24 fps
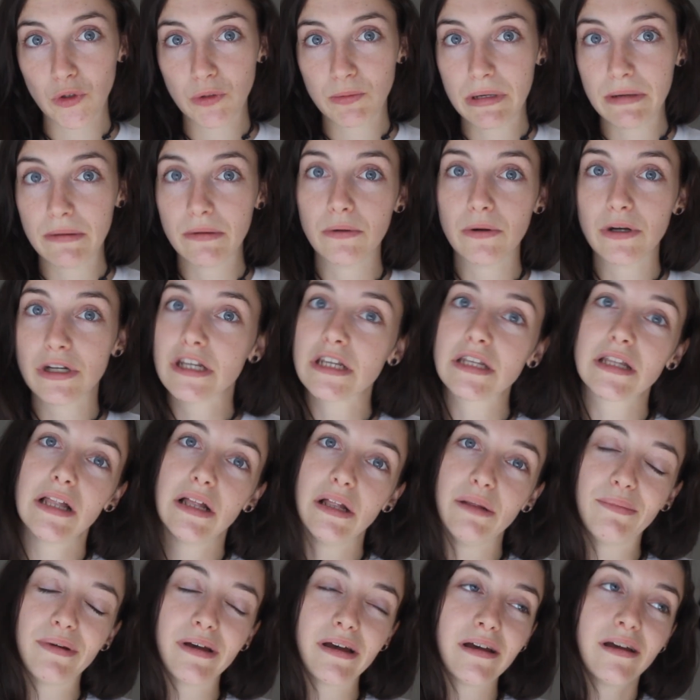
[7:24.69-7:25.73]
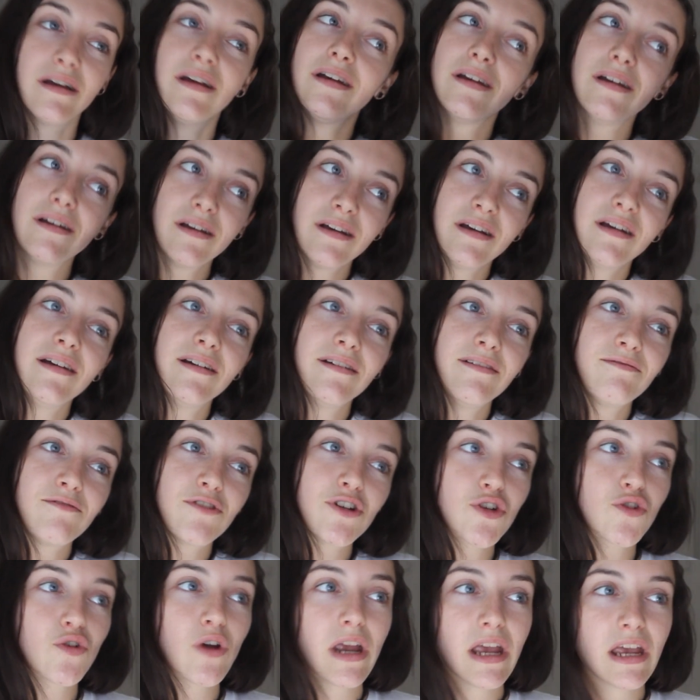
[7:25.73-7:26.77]
of those people which is a little bit
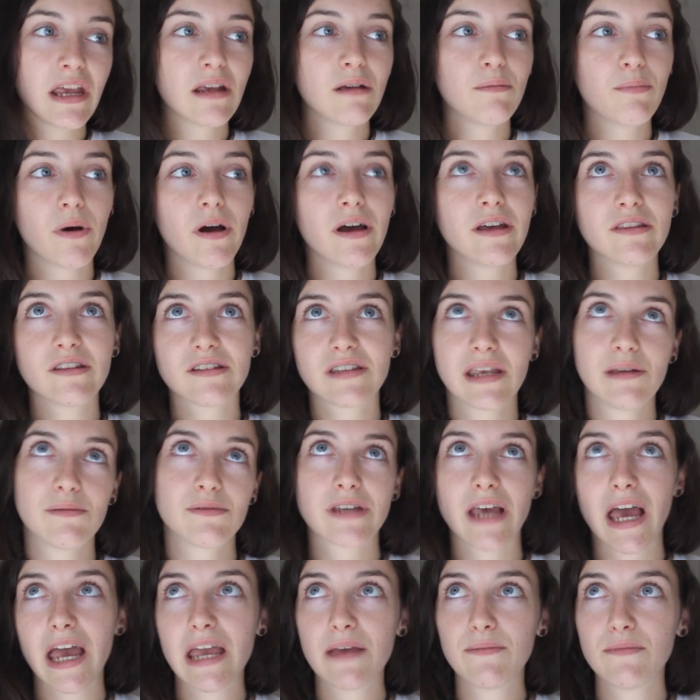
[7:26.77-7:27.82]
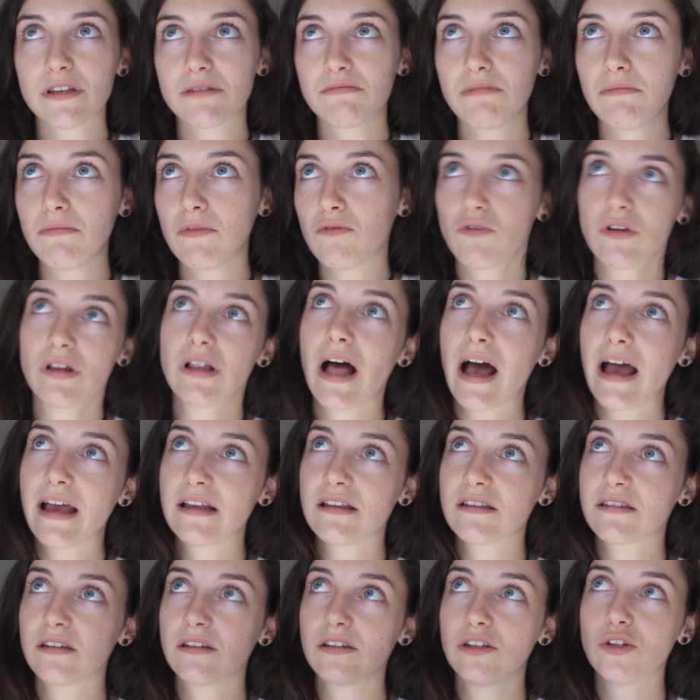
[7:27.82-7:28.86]
frustrating but at the same time it's made me
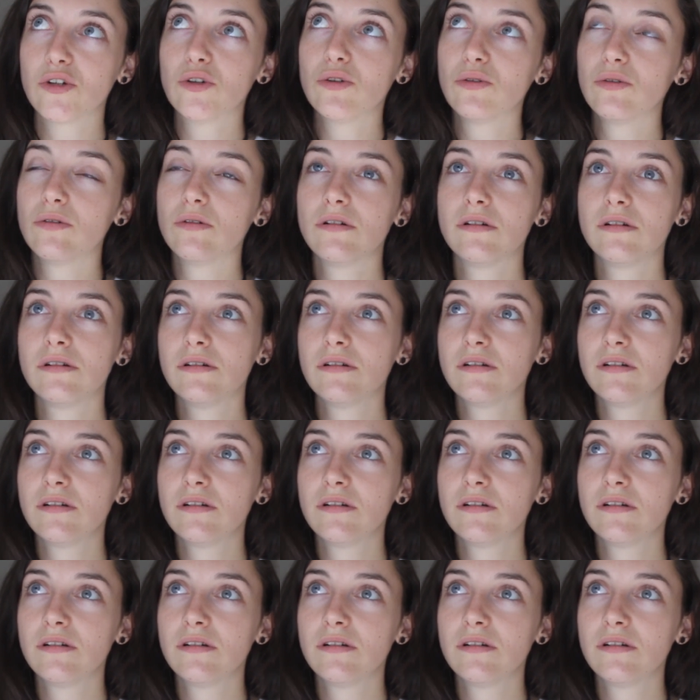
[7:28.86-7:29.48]
realise that you know